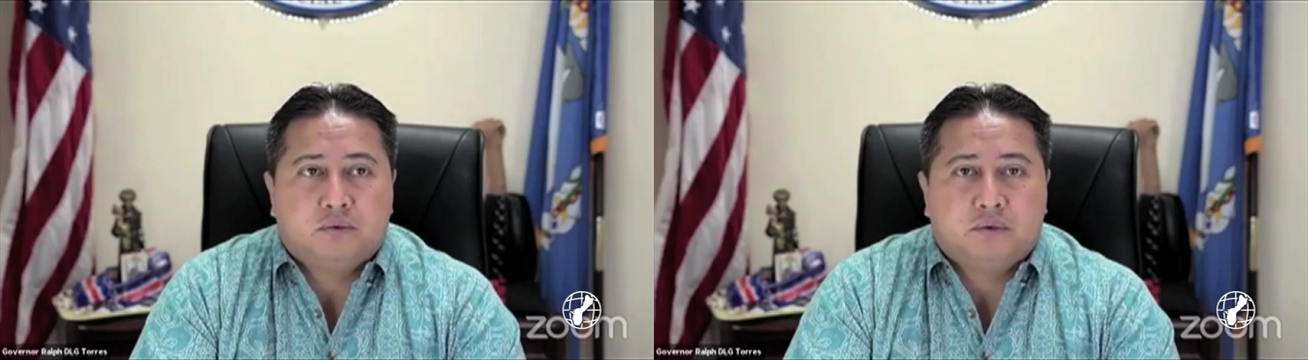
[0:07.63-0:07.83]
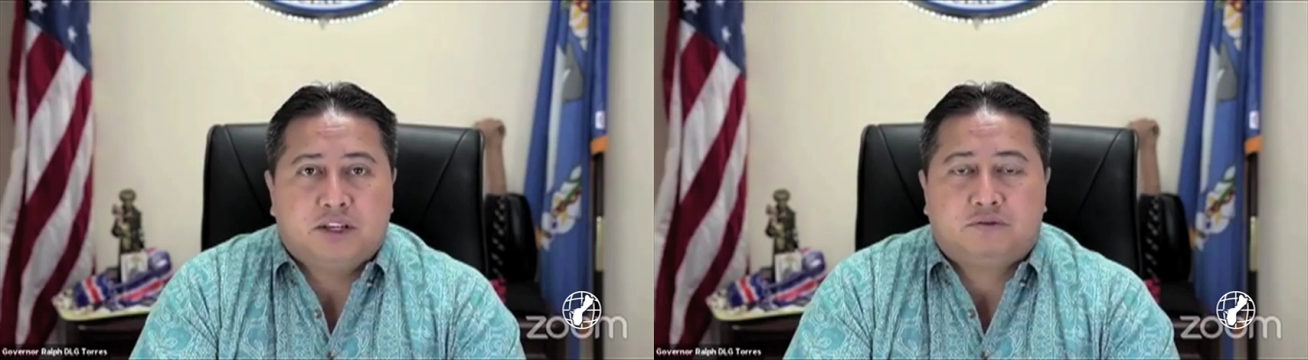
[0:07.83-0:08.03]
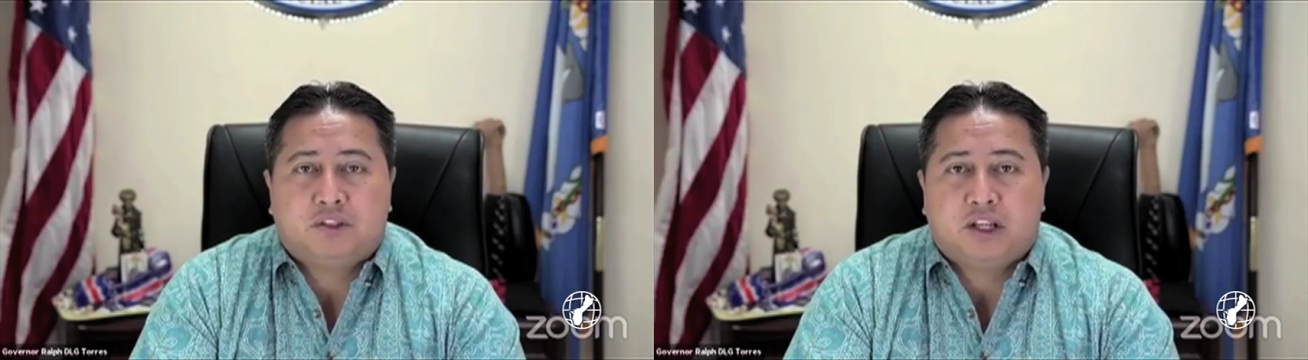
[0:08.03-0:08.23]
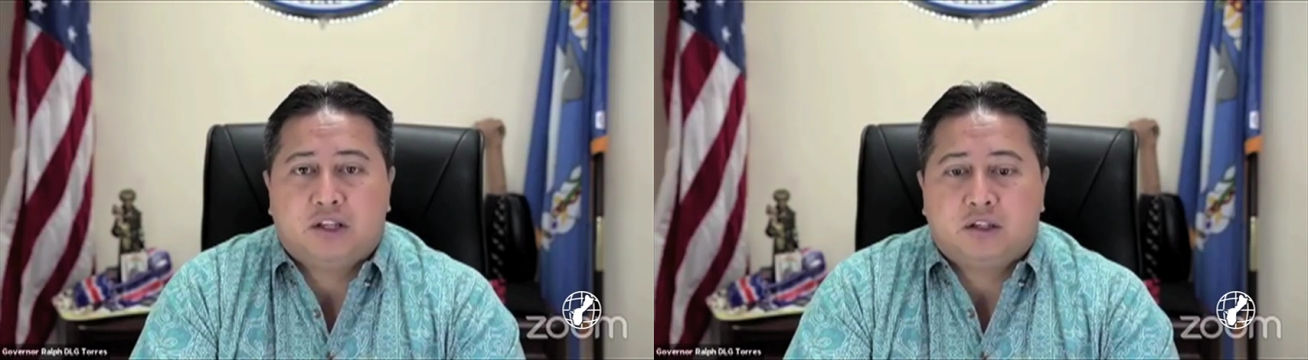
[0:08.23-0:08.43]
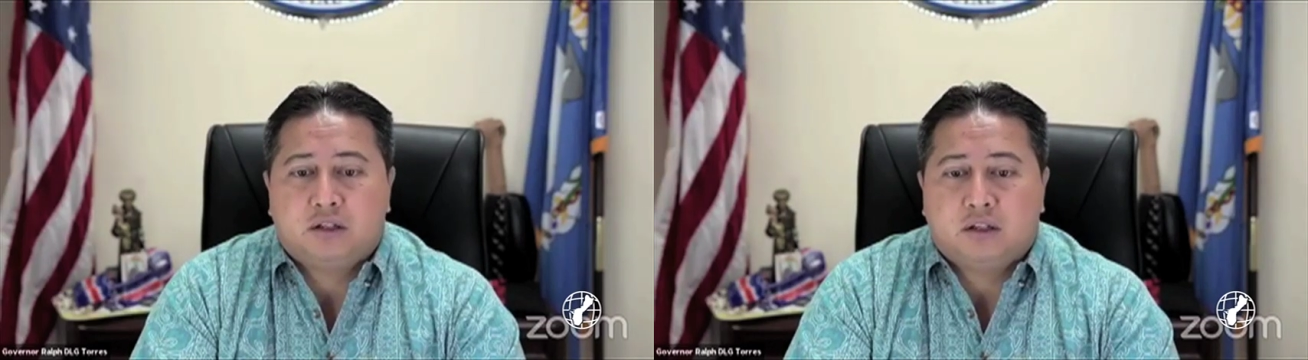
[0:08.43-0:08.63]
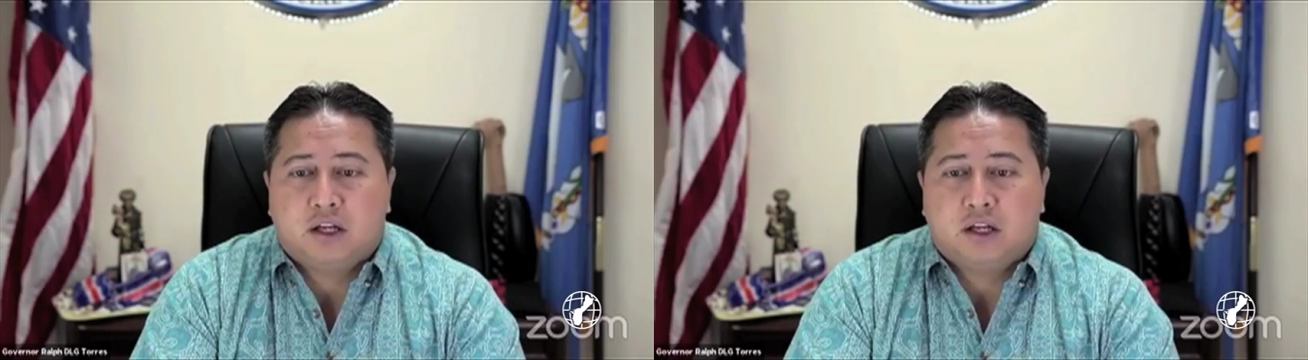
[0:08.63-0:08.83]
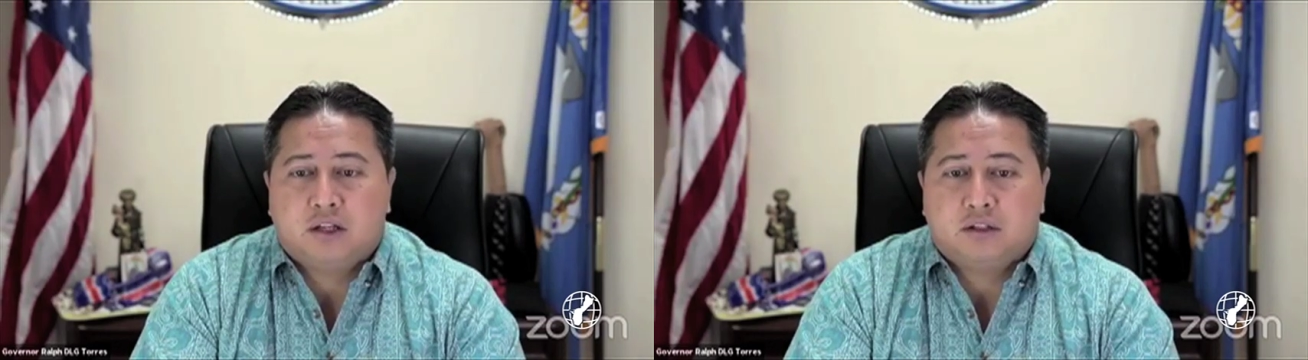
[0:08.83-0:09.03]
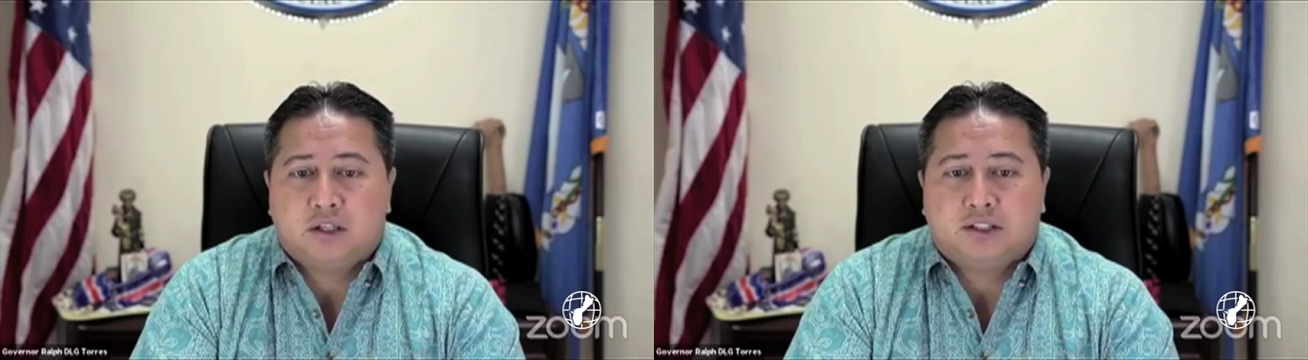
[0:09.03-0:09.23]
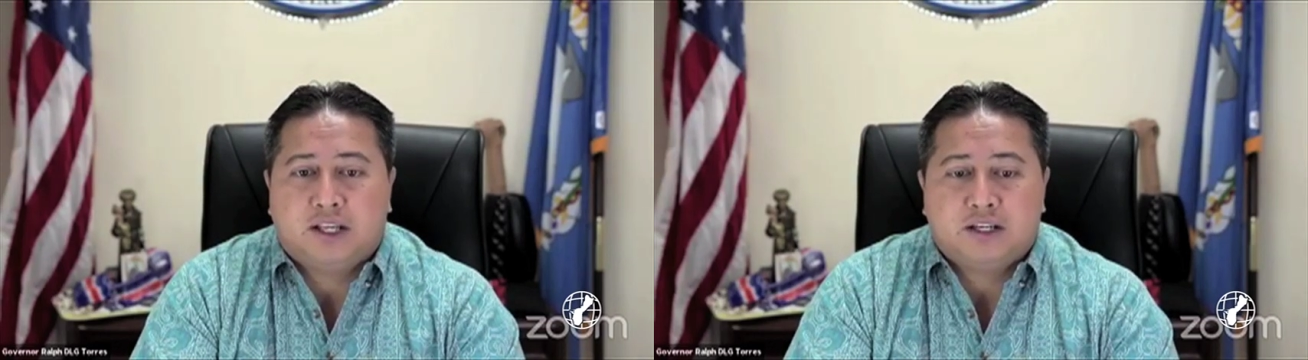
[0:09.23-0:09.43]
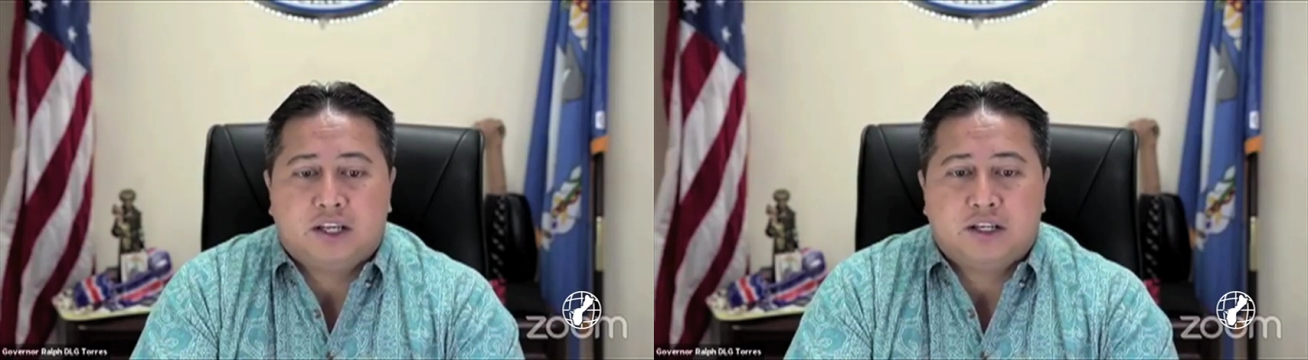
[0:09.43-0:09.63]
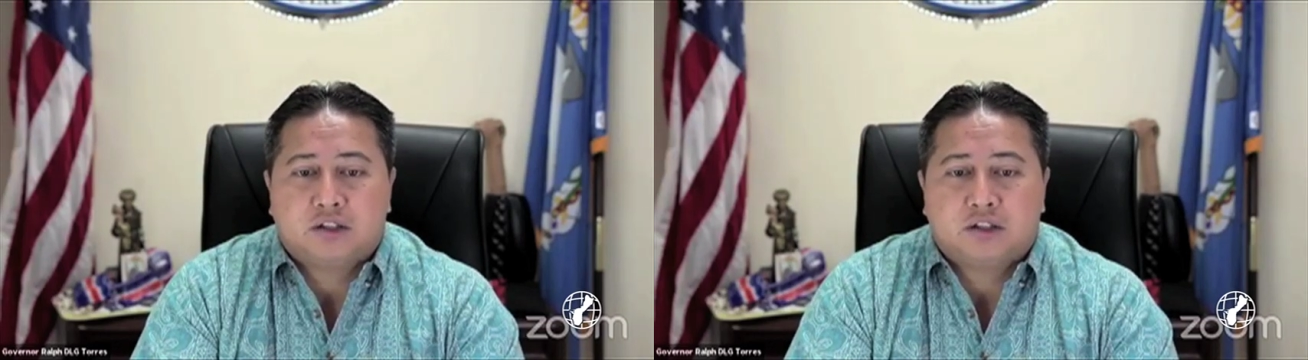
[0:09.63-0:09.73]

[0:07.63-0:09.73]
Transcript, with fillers: lifting uh, the 10 days.